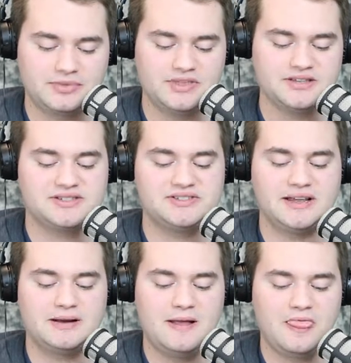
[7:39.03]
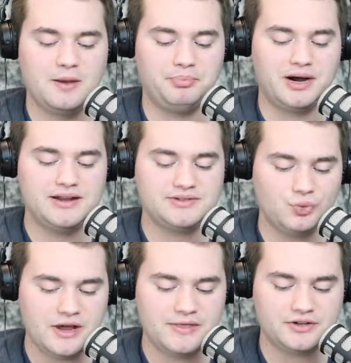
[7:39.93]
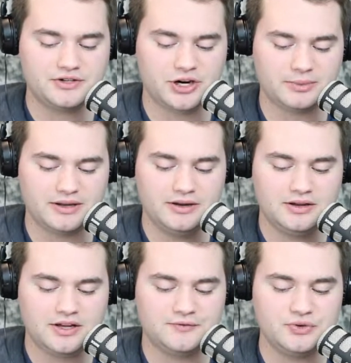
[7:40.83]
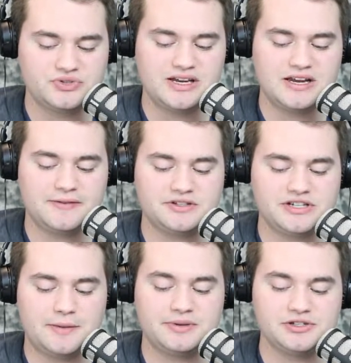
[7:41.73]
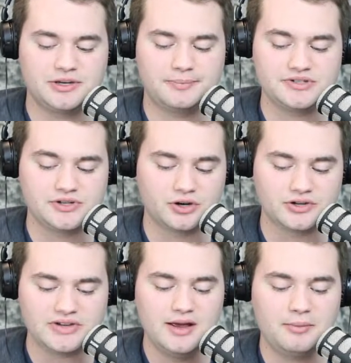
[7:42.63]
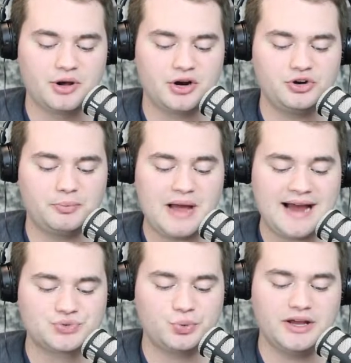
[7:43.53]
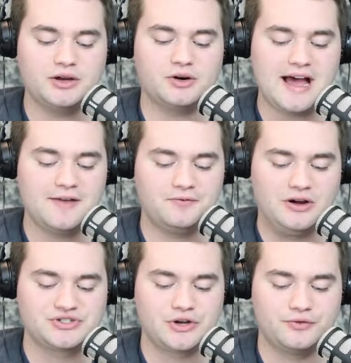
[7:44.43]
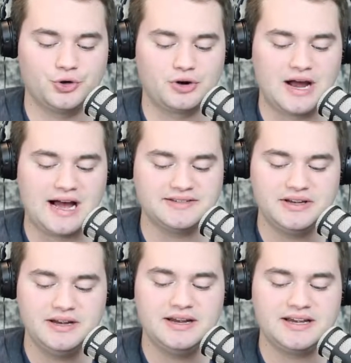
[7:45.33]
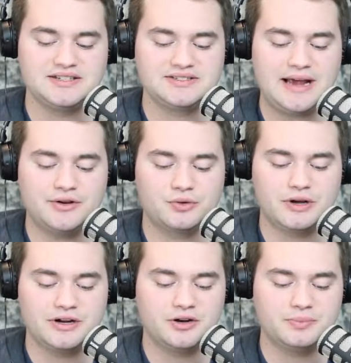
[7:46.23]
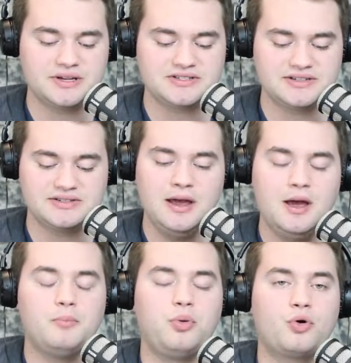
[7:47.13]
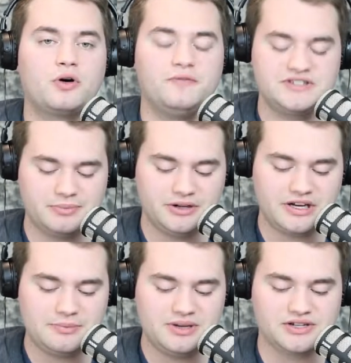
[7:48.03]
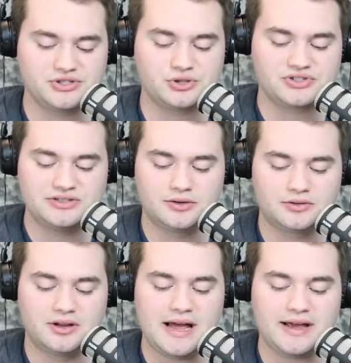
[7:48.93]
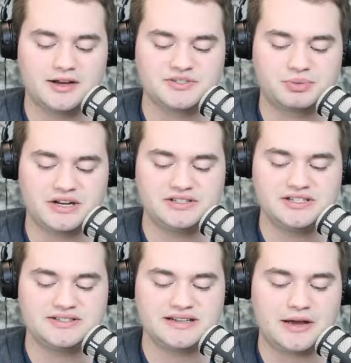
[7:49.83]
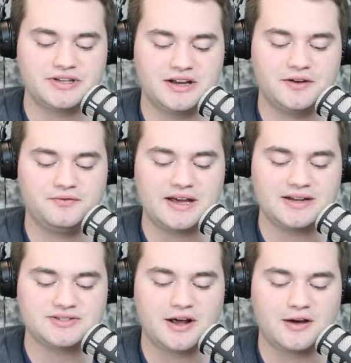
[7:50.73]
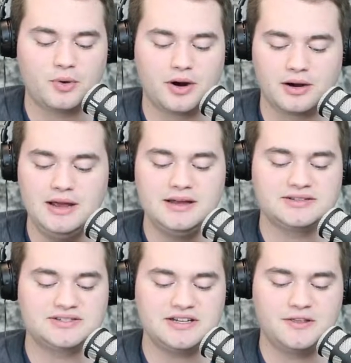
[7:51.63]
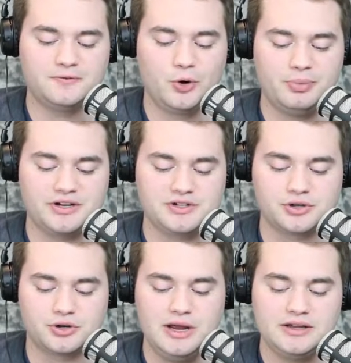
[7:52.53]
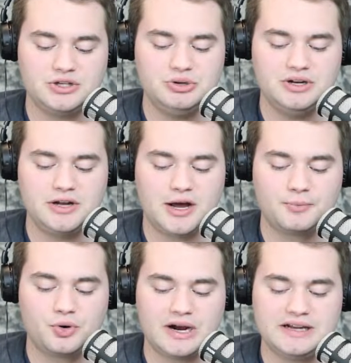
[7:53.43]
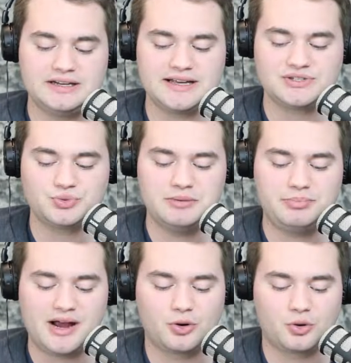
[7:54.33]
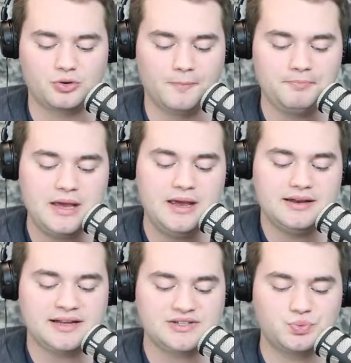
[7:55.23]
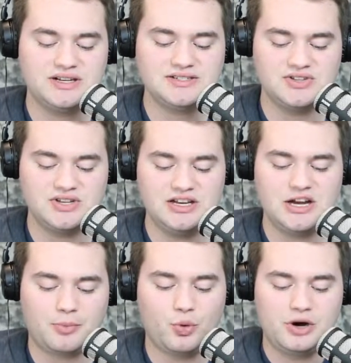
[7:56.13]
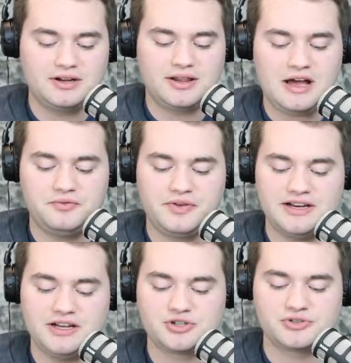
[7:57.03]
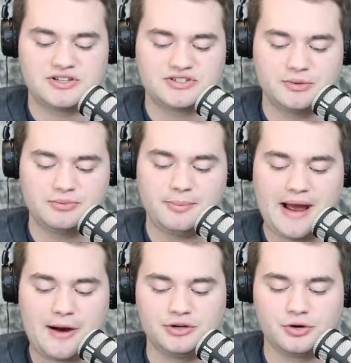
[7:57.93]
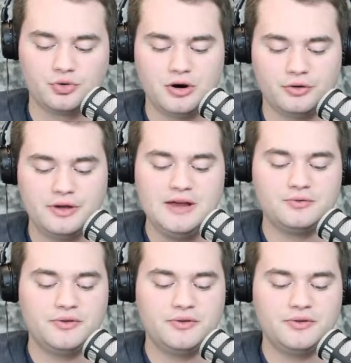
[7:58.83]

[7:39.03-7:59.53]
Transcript: This is it the putt to win the tournament. If you sink it, the championship is yours. But on your backswing, your hat falls over your eyes. Is this how you're running your business? Poor visibility because you're still relying on spreadsheets and outdated finance software to see the full picture. You need to upgrade to NetSuite by Oracle. NetSuite is the number one cloud financial system to power your growth. With